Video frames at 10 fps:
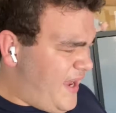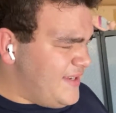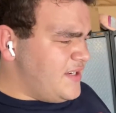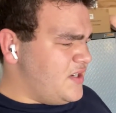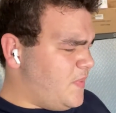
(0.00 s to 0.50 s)
I
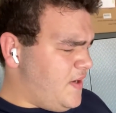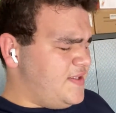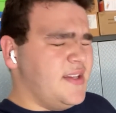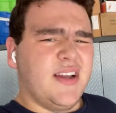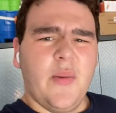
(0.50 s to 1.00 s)
guess I should probably
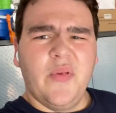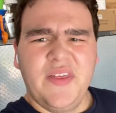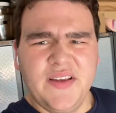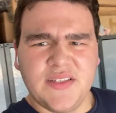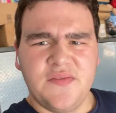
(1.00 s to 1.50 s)
say a couple
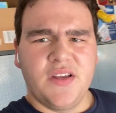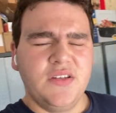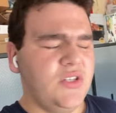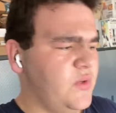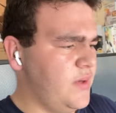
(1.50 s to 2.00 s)
things I've
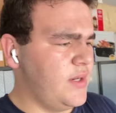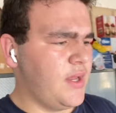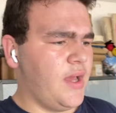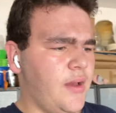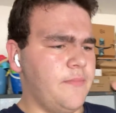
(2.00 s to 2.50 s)
done to it.
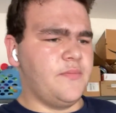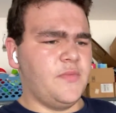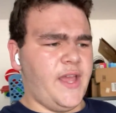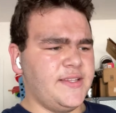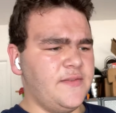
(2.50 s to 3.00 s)

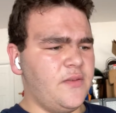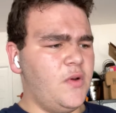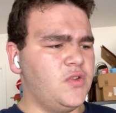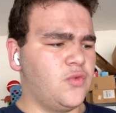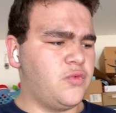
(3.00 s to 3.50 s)
As of the
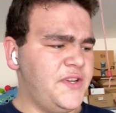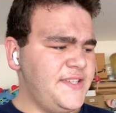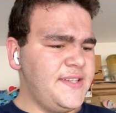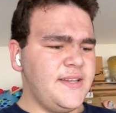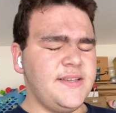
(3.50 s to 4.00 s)
most
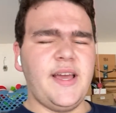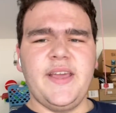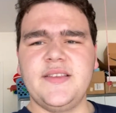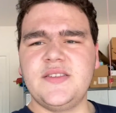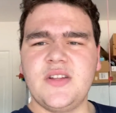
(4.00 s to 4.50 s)
recent, I
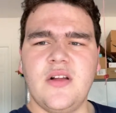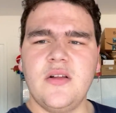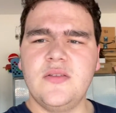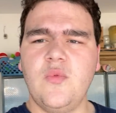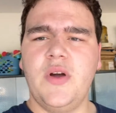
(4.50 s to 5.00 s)

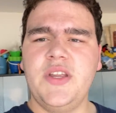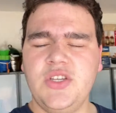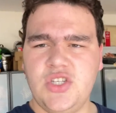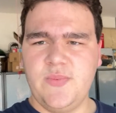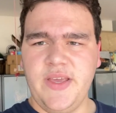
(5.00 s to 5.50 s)
installed
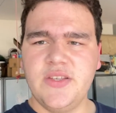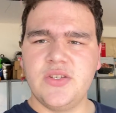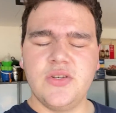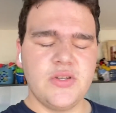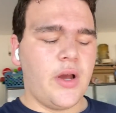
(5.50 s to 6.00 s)
1-inch
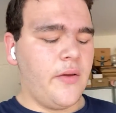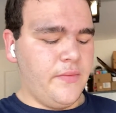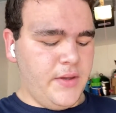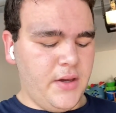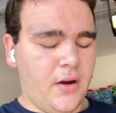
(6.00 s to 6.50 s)
spacers on
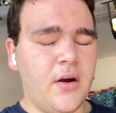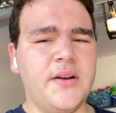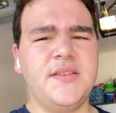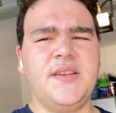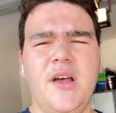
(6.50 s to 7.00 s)
the car
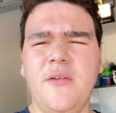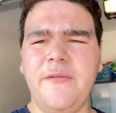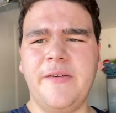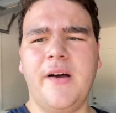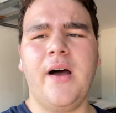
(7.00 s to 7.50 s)

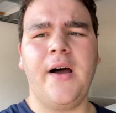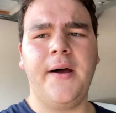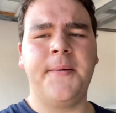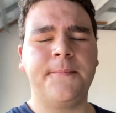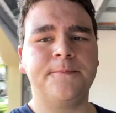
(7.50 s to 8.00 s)
itself.
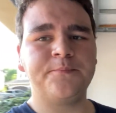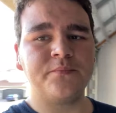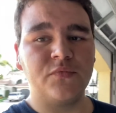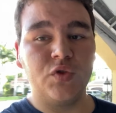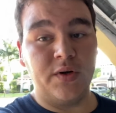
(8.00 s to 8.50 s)

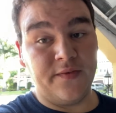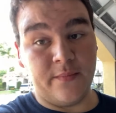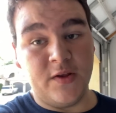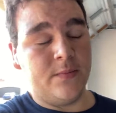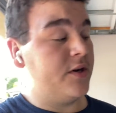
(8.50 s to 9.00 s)

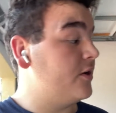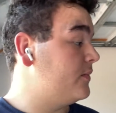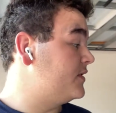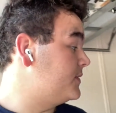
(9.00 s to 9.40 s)
25mm to be